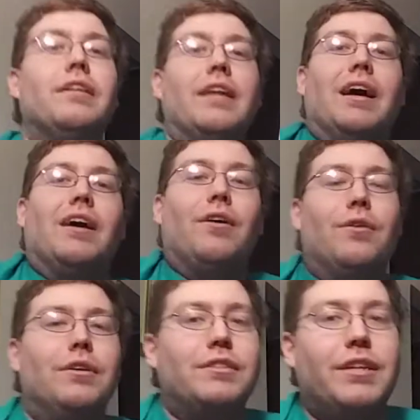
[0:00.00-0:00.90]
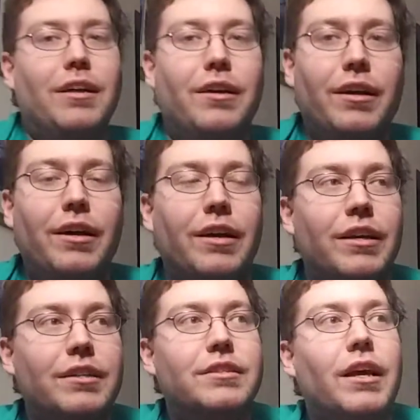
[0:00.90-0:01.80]
Now, Celica
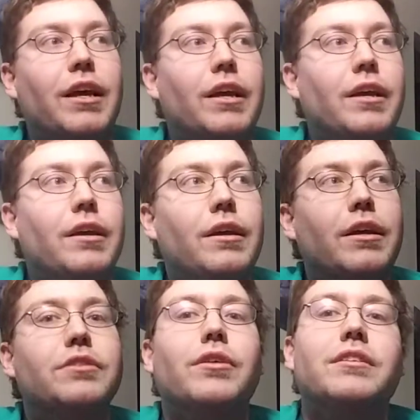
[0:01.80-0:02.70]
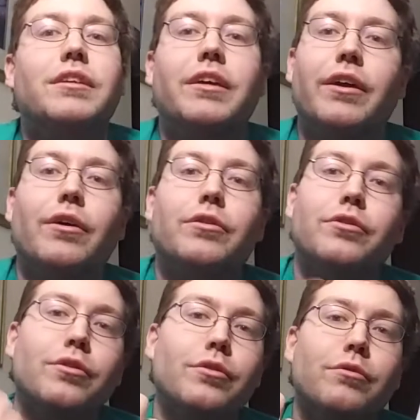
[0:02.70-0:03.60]
is a interesting
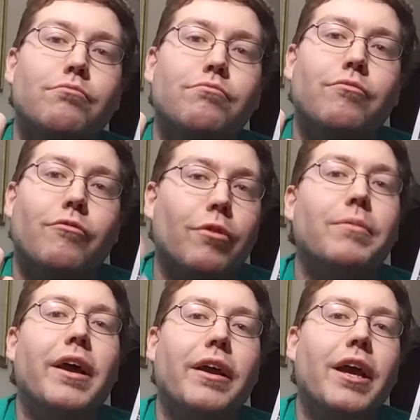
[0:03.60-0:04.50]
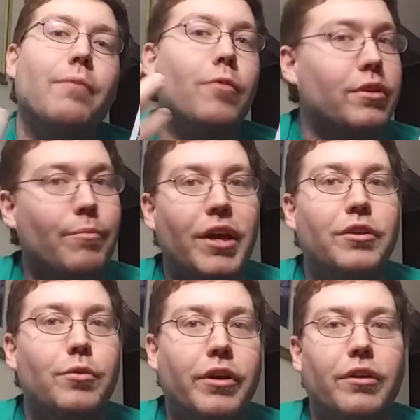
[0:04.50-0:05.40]
character from that game, one of the main
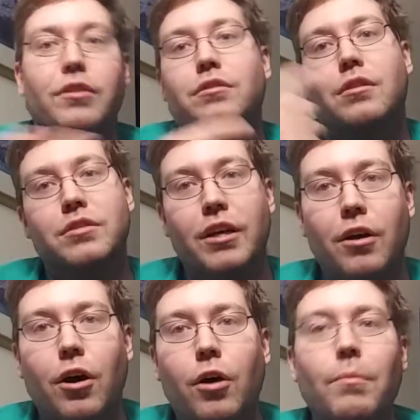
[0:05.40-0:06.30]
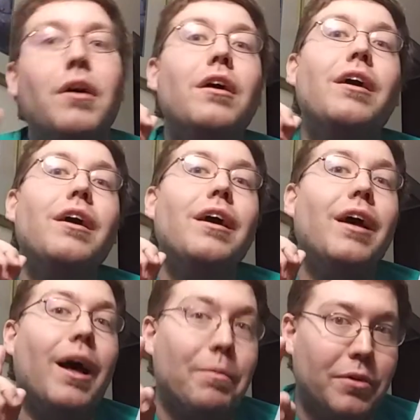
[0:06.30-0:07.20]
two characters alongside Alm.
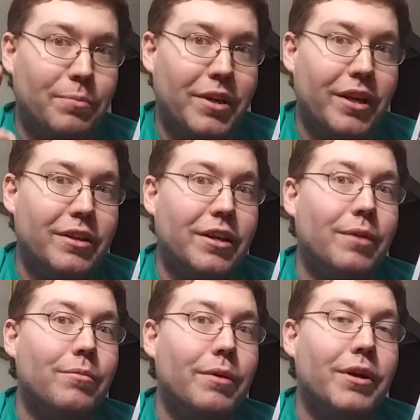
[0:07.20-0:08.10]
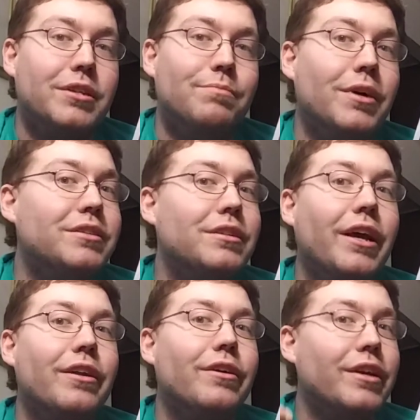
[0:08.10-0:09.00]
I'm going to be getting to him much later.